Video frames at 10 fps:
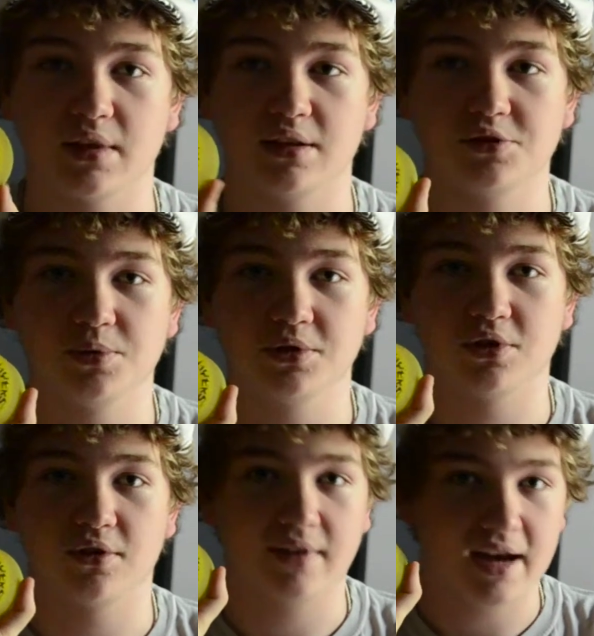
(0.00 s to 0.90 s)
These wheels
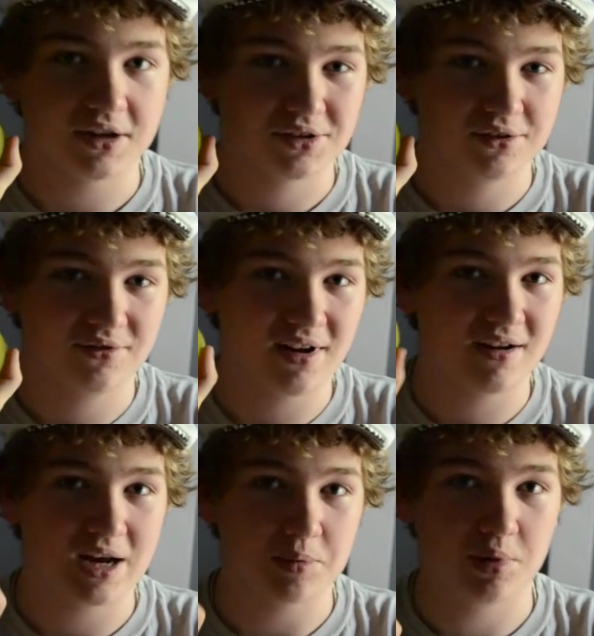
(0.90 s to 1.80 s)
are actually
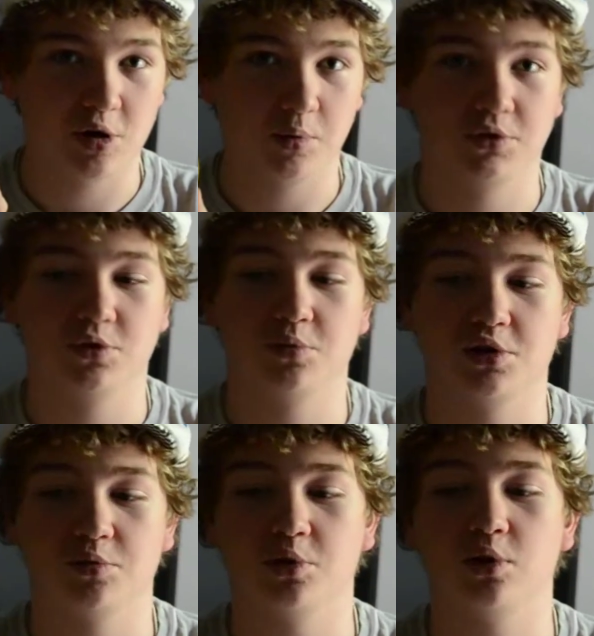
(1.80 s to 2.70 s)
very comparable to a
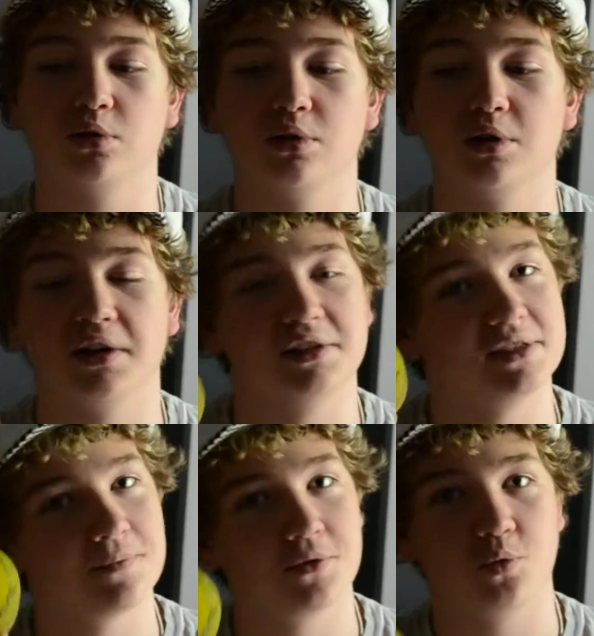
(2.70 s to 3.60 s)
butterball,
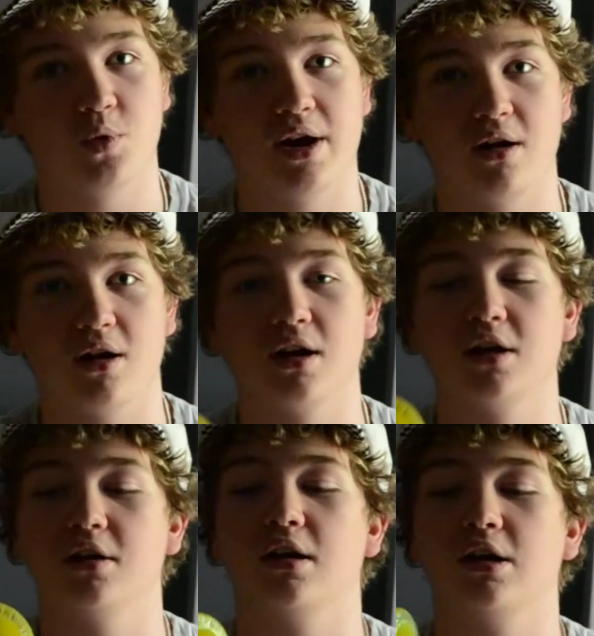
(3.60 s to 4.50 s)
except for the wear.
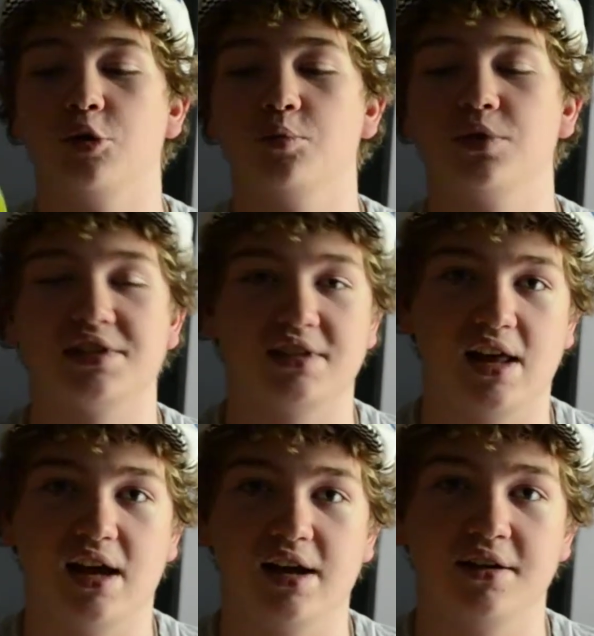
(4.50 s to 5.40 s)
The
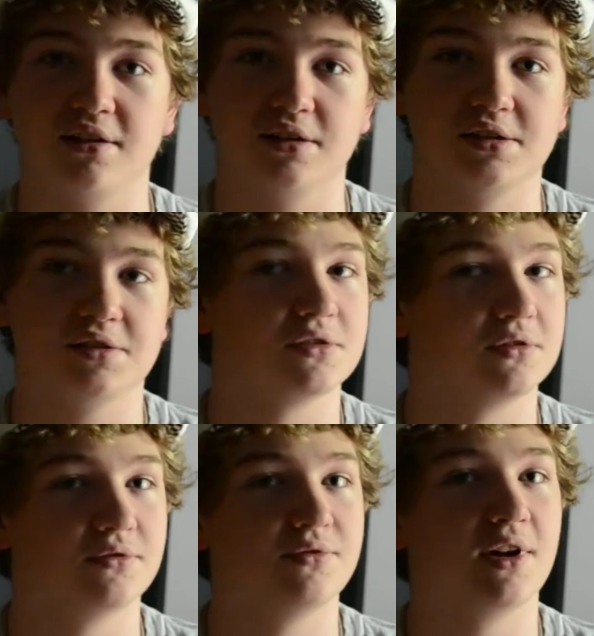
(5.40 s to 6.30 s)
slide is
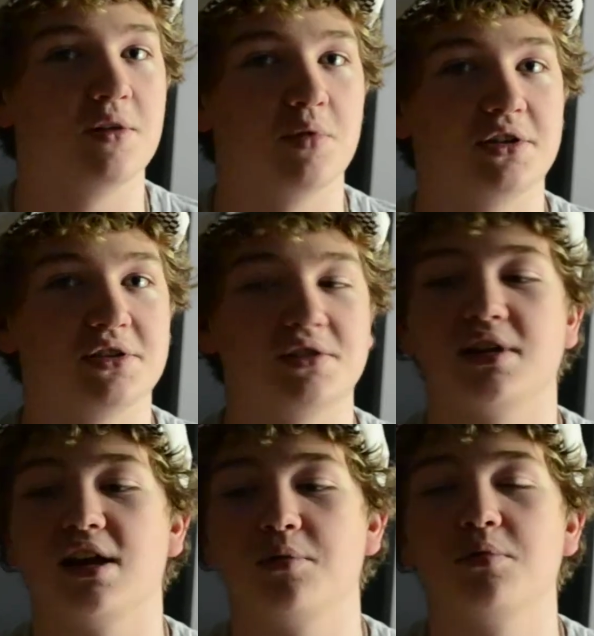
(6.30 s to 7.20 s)
very much the
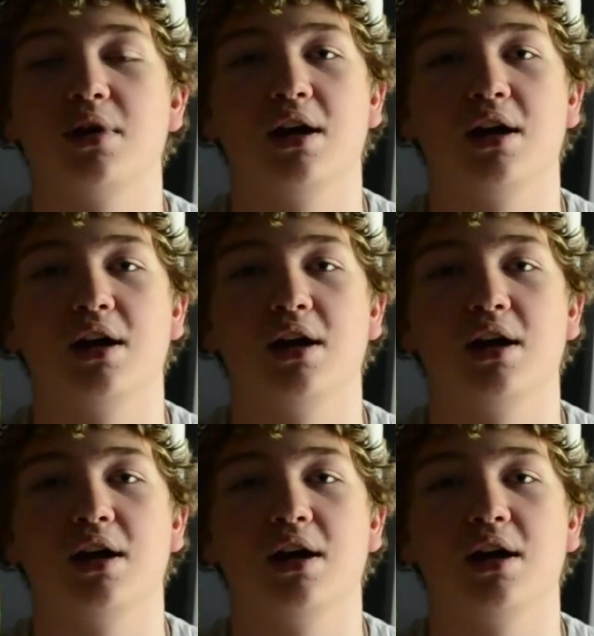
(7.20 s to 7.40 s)
same.